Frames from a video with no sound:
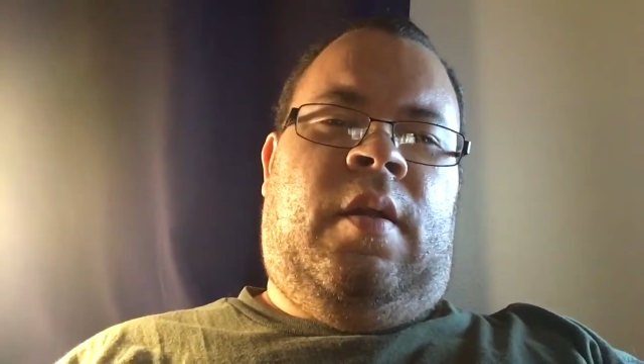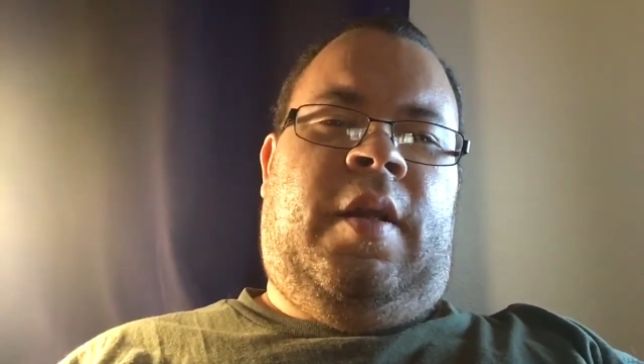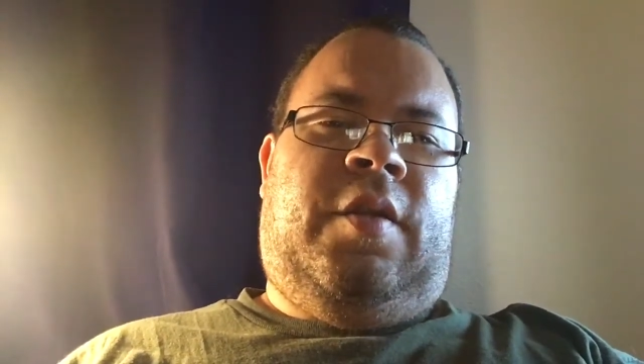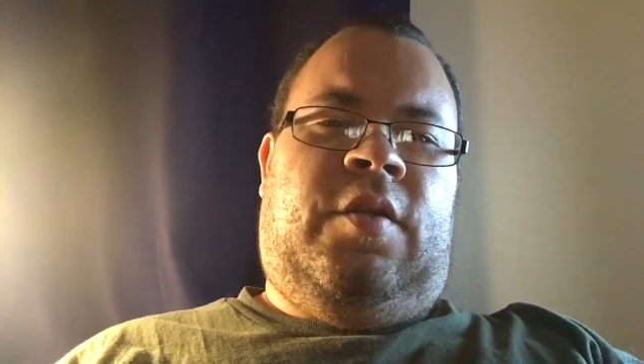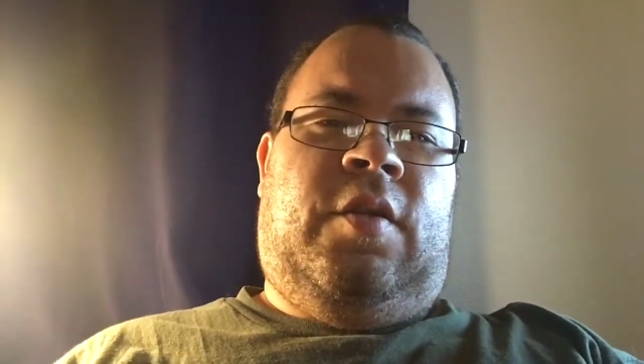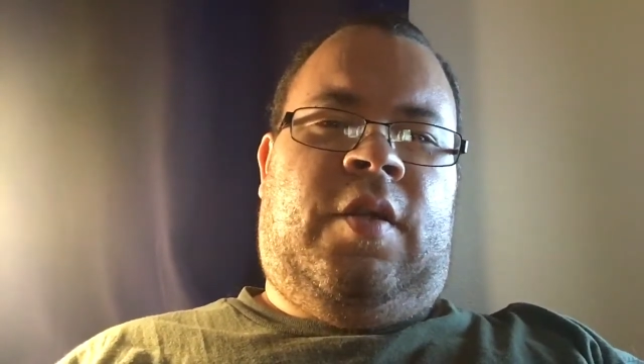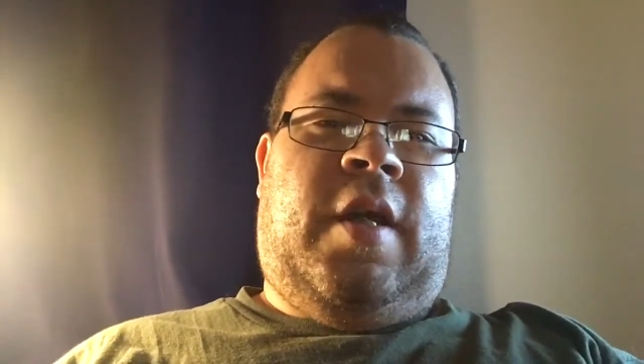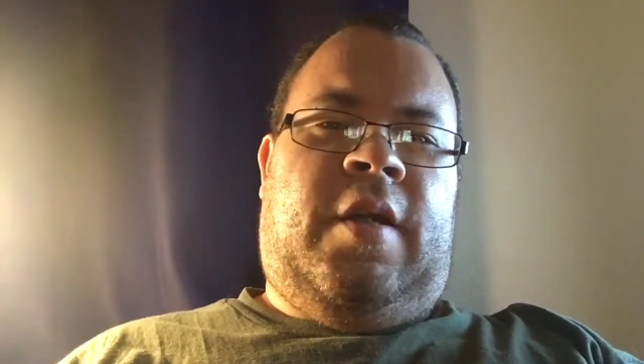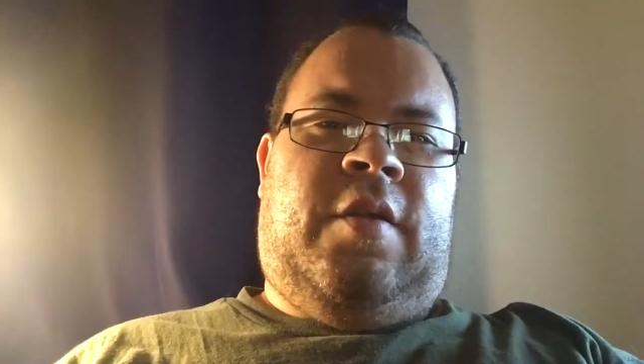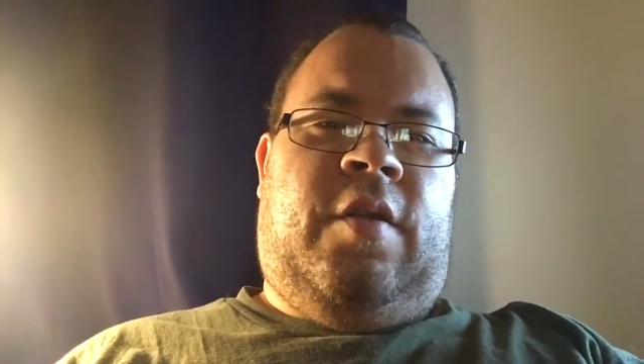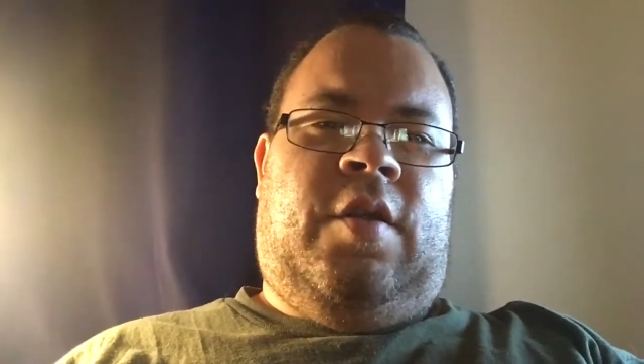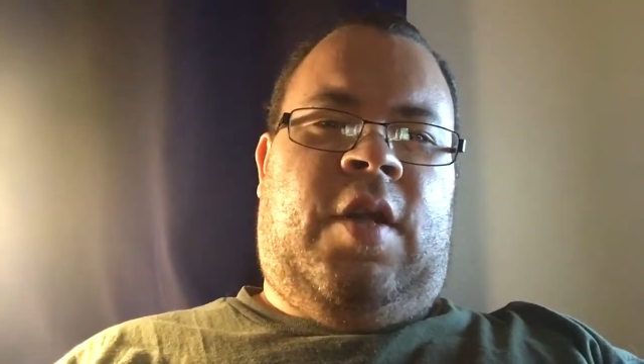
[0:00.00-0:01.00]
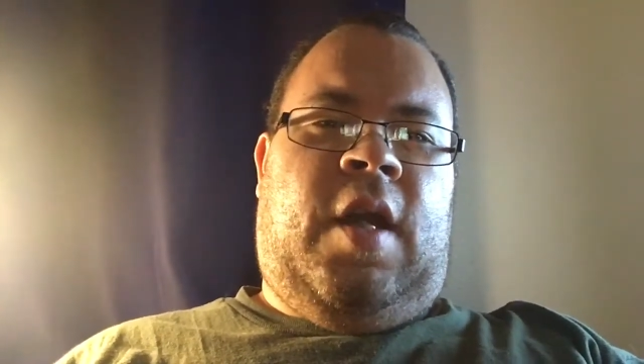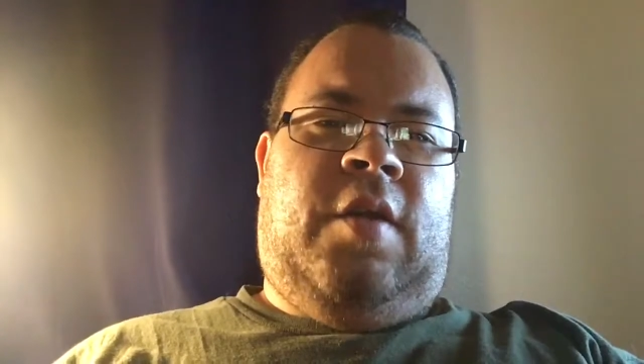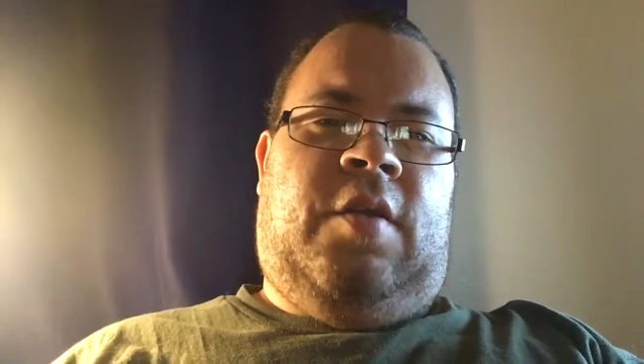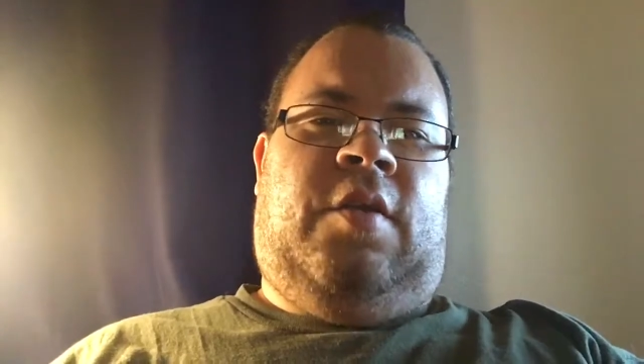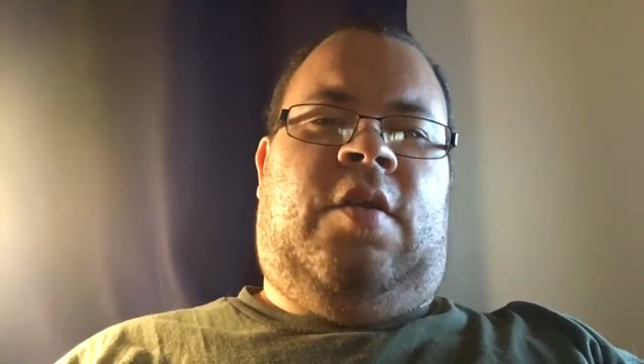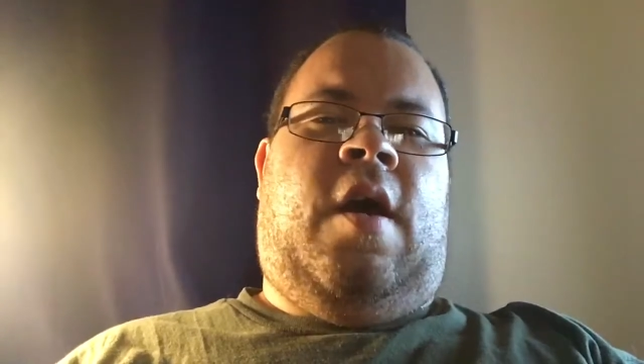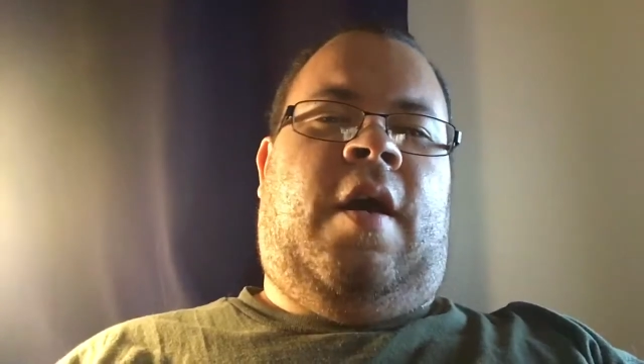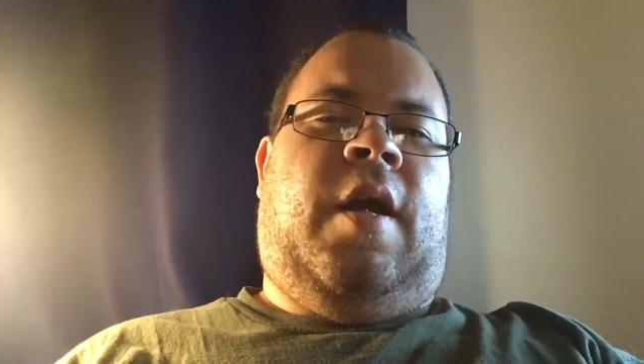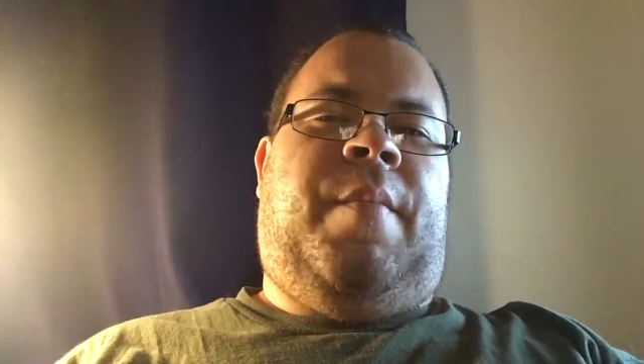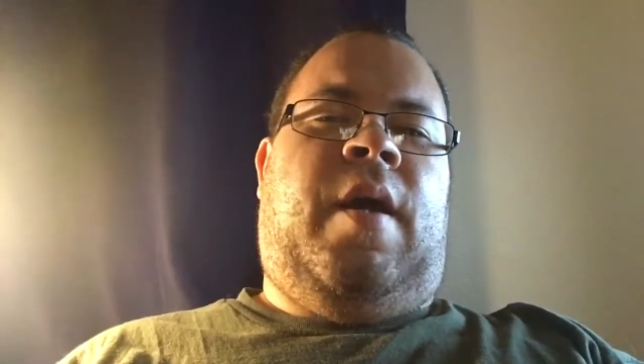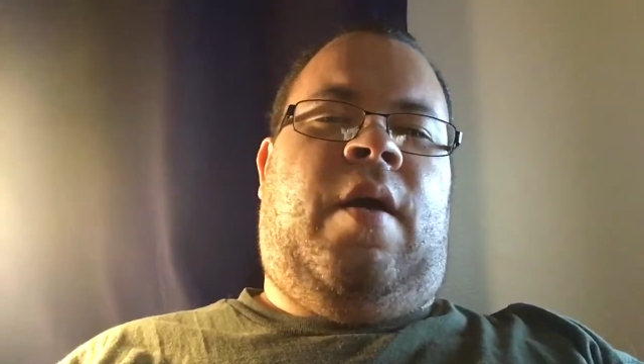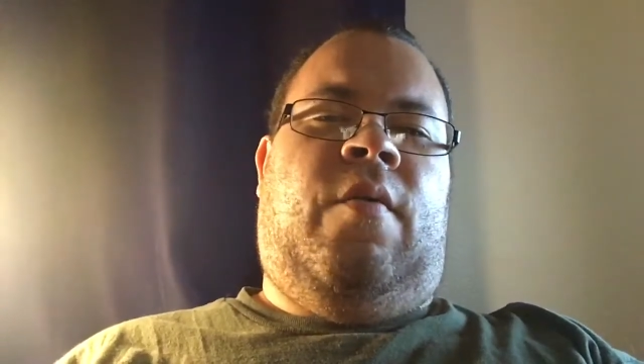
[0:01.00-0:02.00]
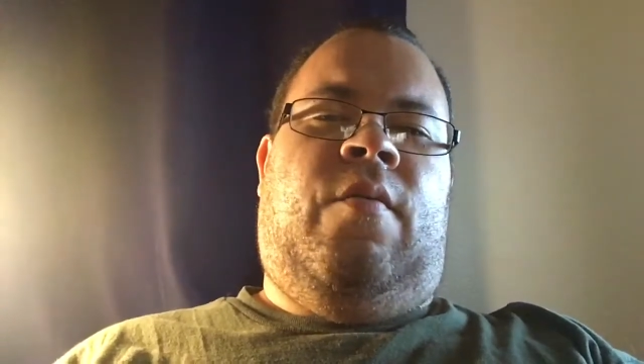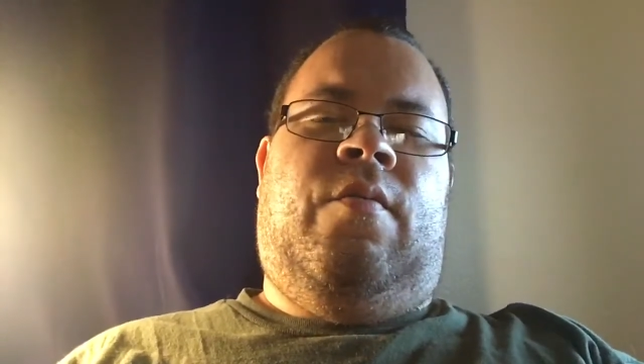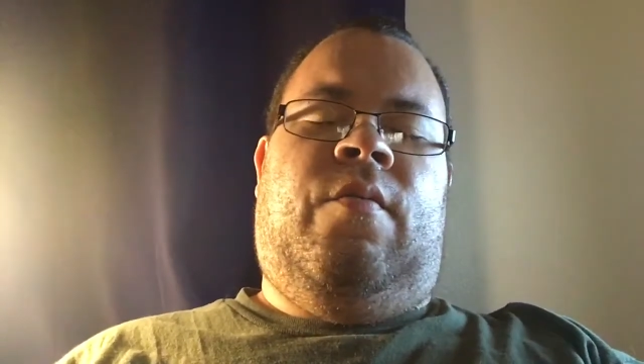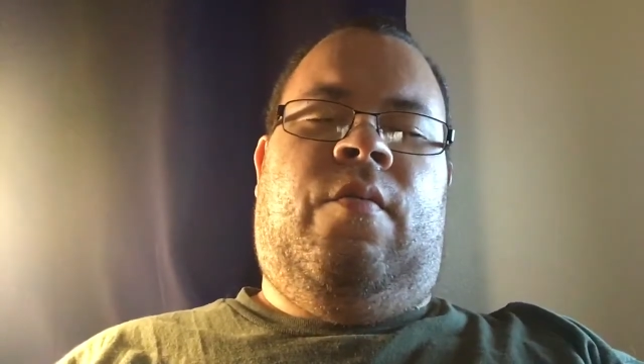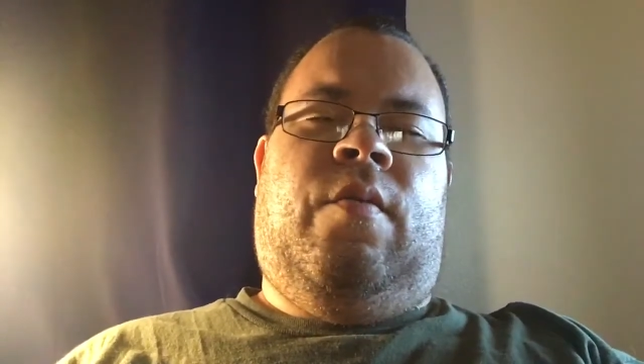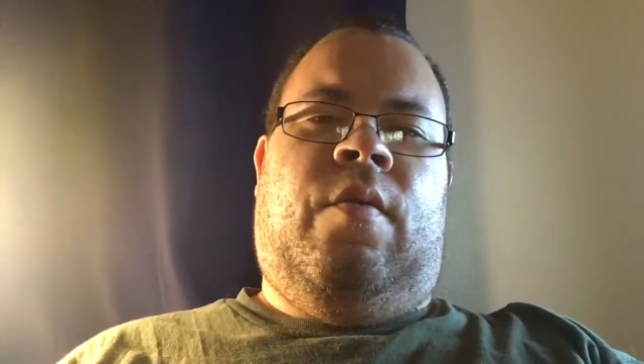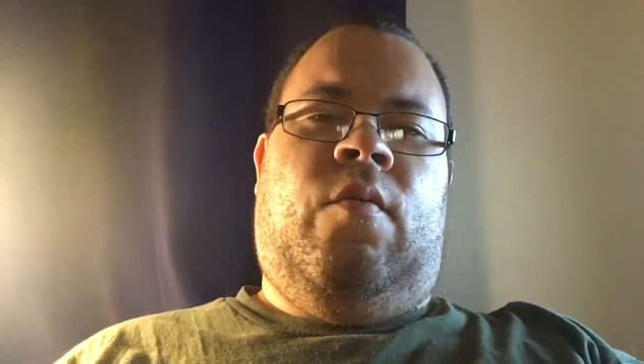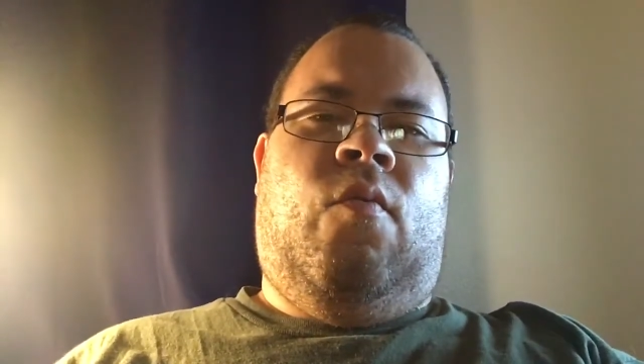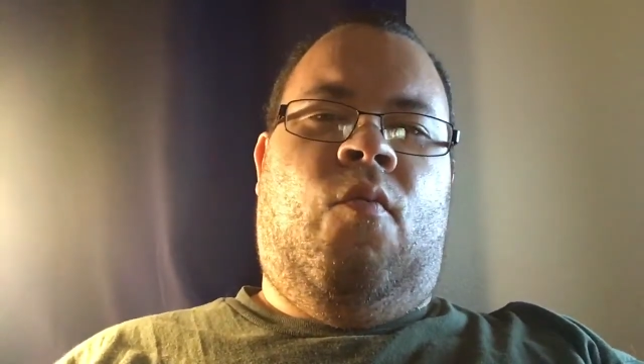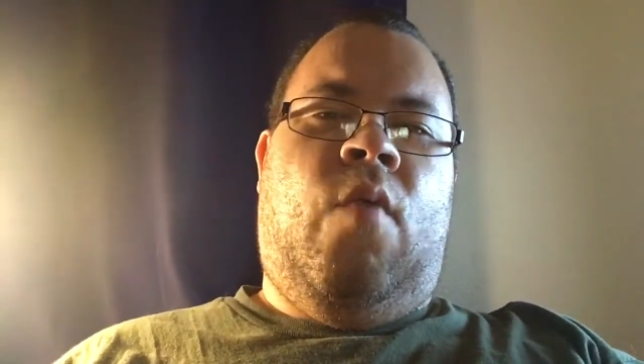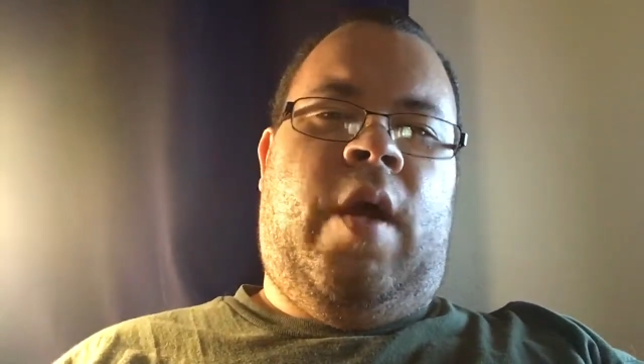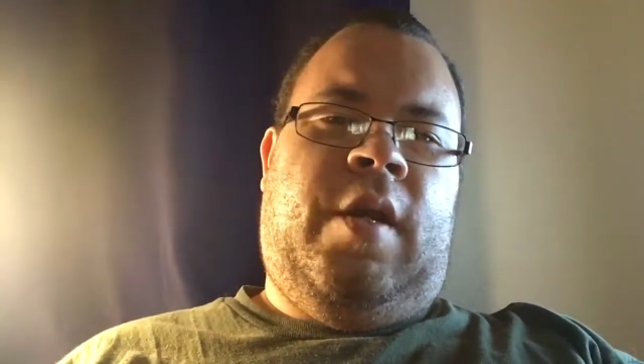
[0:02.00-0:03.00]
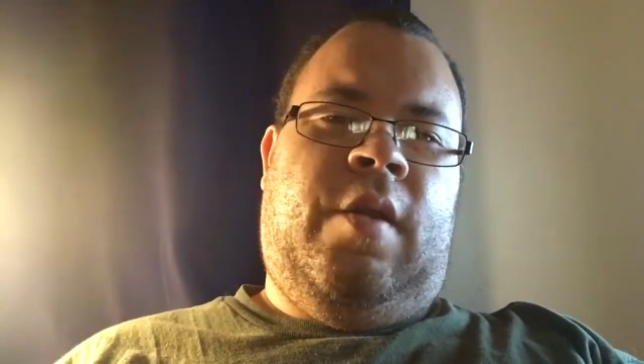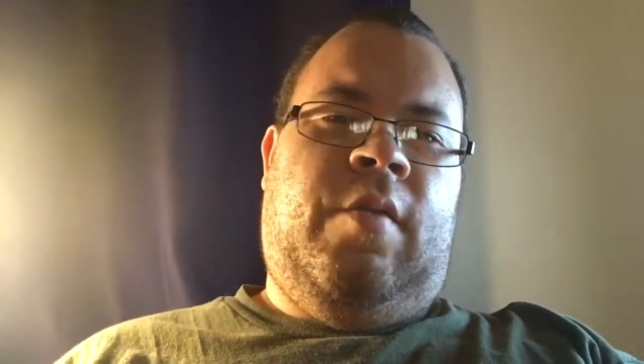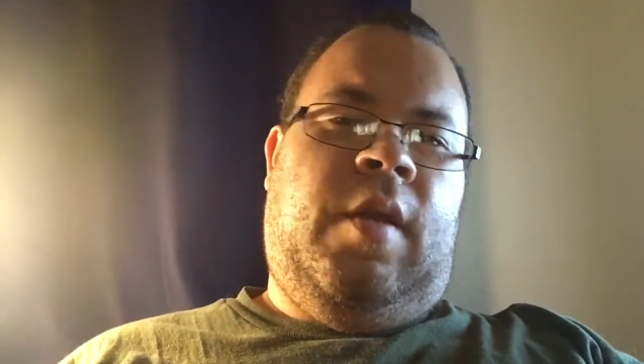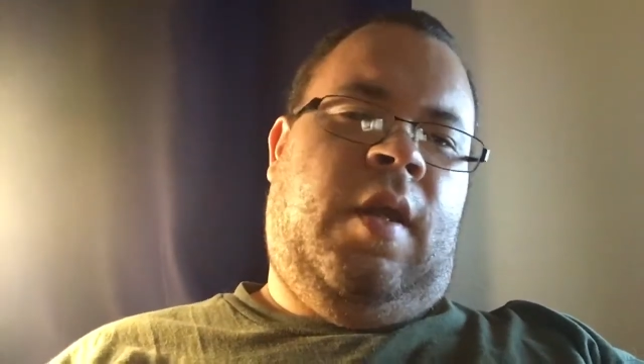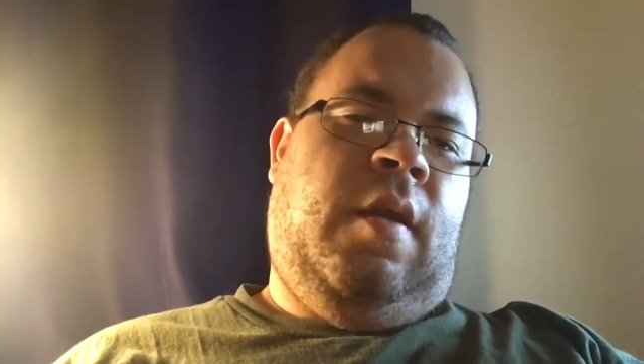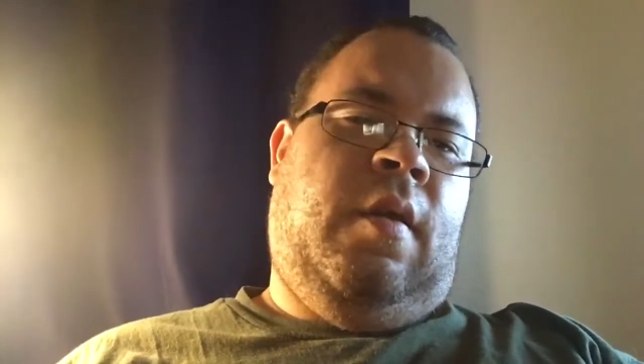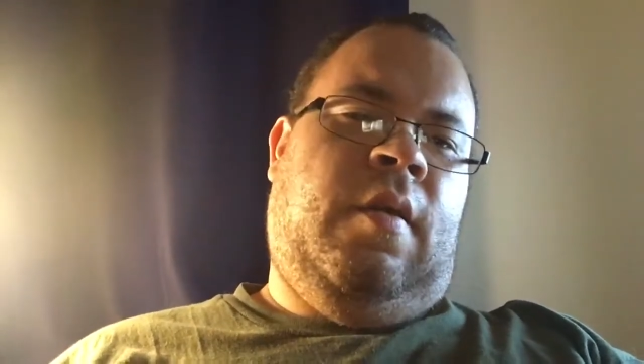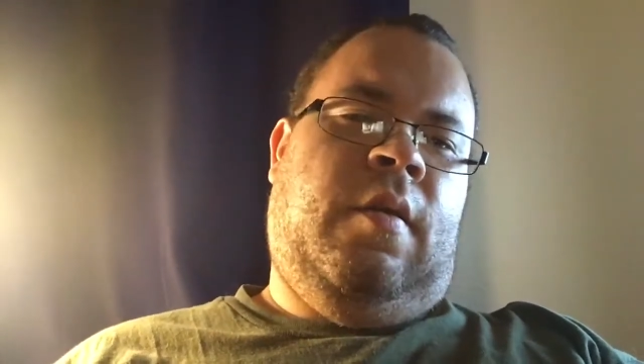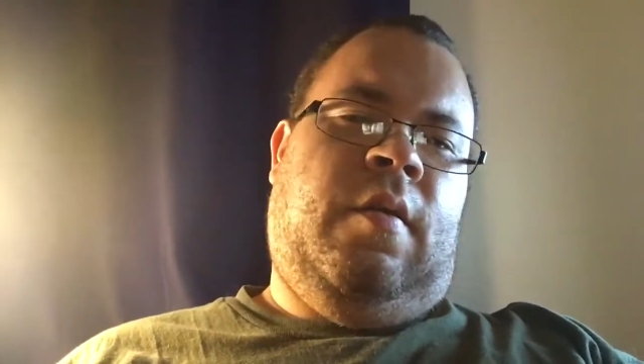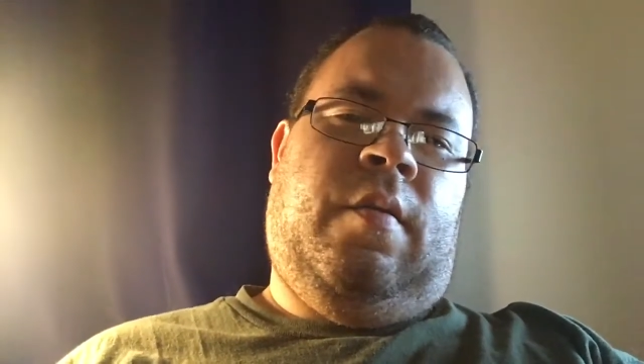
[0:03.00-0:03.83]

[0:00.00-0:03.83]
let's just cut to the chase and talk about what you need.